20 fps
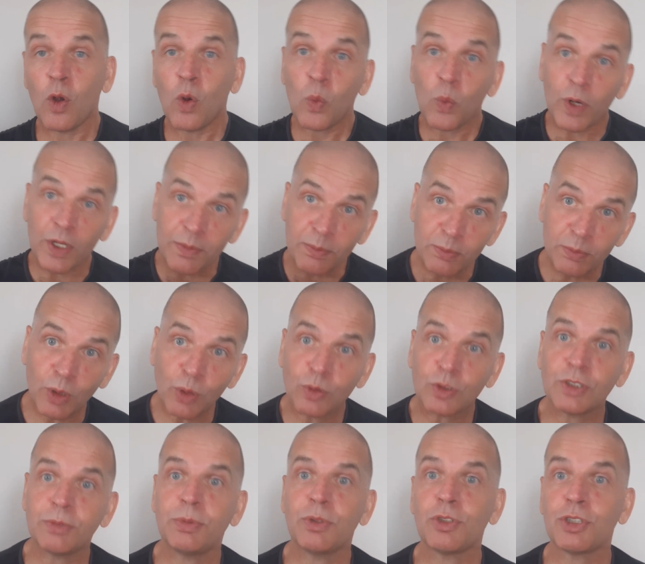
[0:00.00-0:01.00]
with
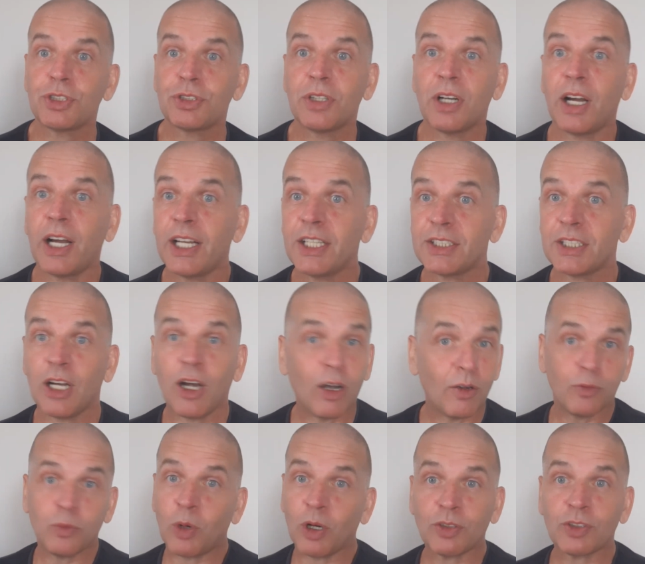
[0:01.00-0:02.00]
multiple strikes
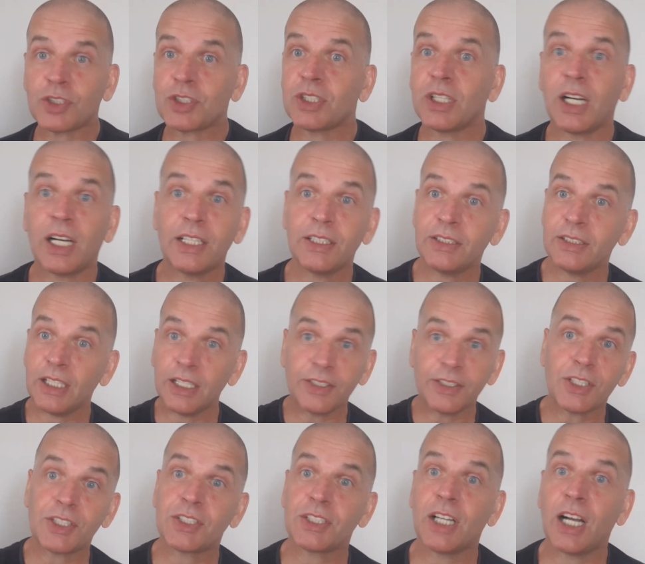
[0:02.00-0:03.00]
off one side,
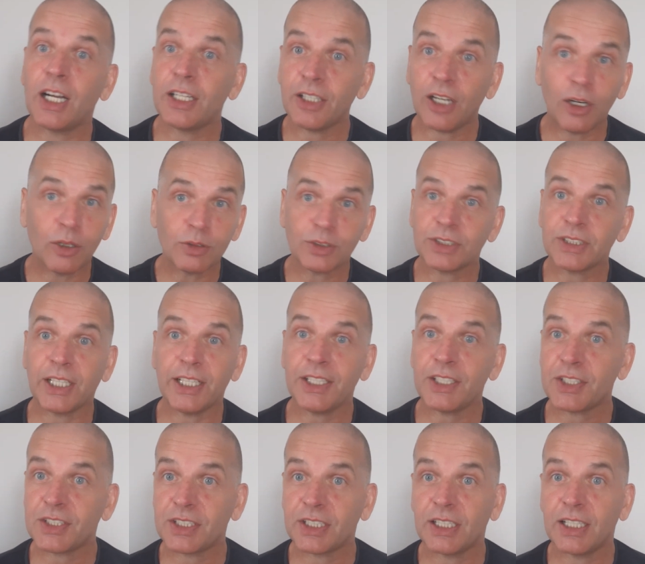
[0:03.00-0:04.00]
other side, alternating
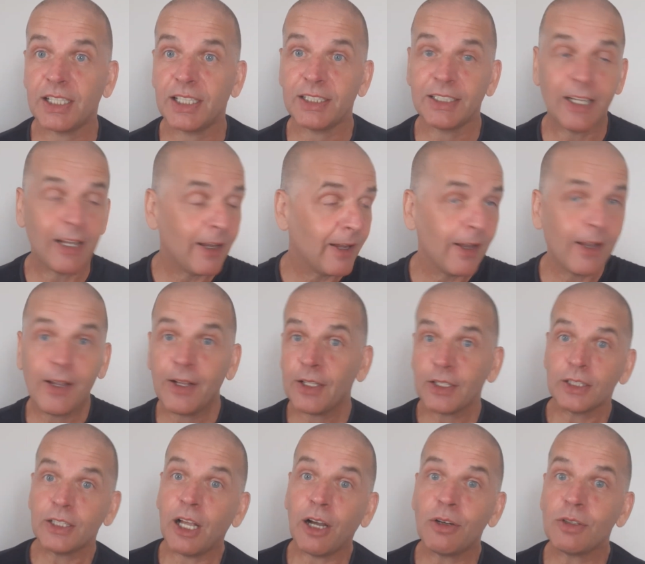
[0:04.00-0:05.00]
side,
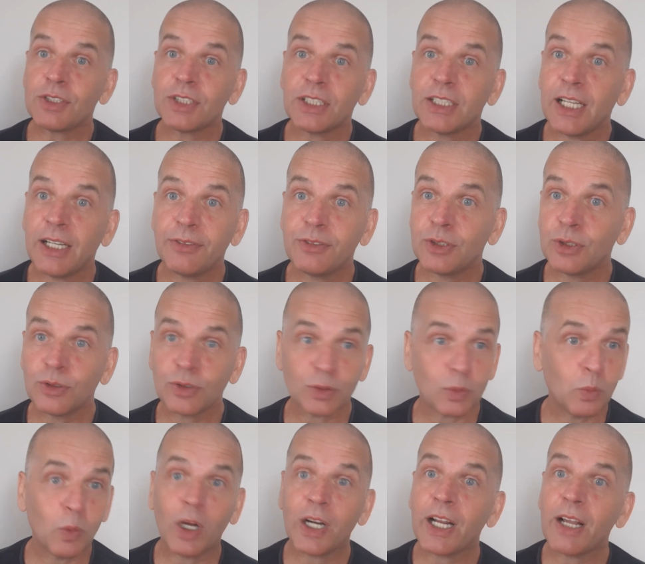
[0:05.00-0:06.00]
loads of left hooks,
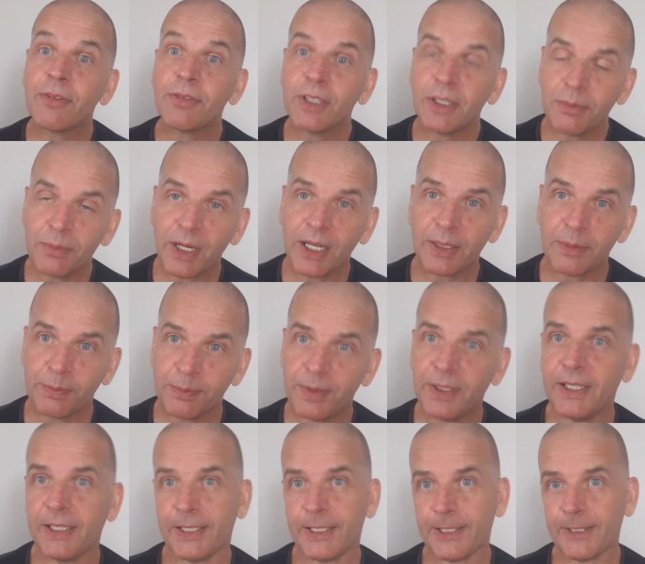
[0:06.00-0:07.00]
whatever it may
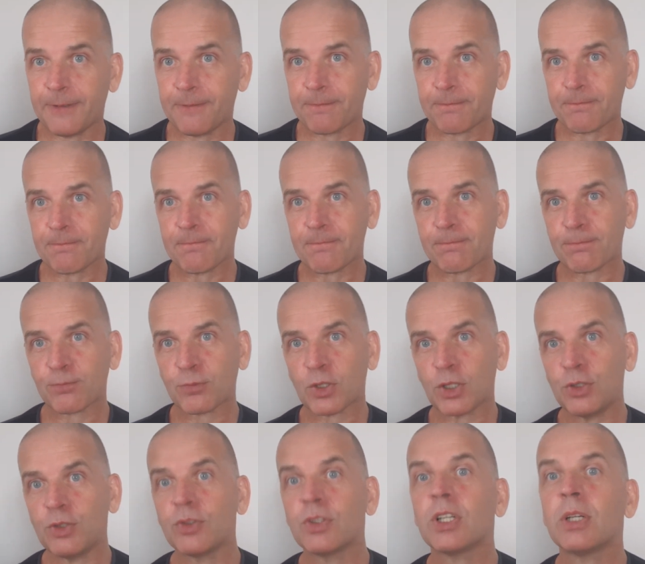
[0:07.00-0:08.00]
be.
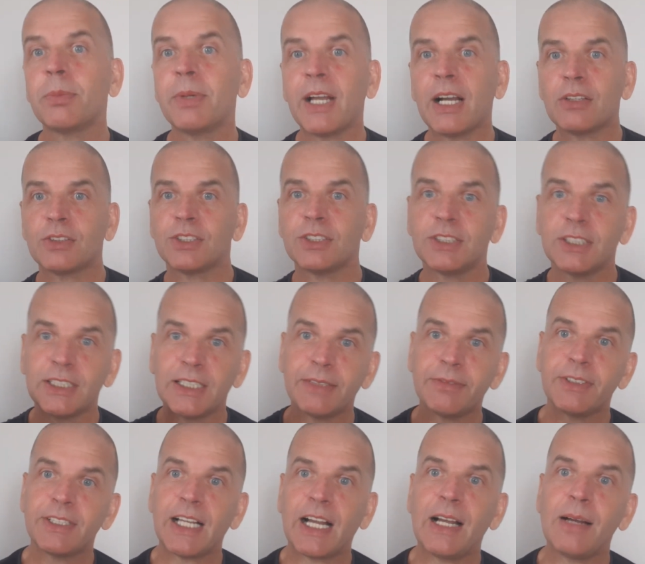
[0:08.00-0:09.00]
You've got to be able to
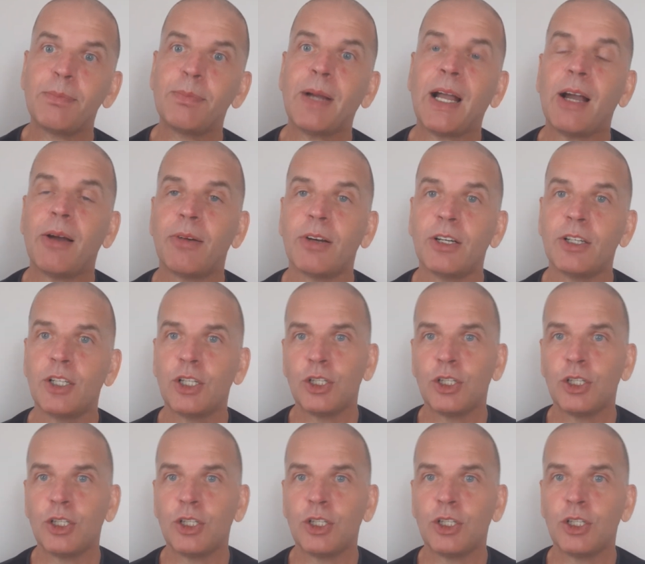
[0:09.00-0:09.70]
deliver that power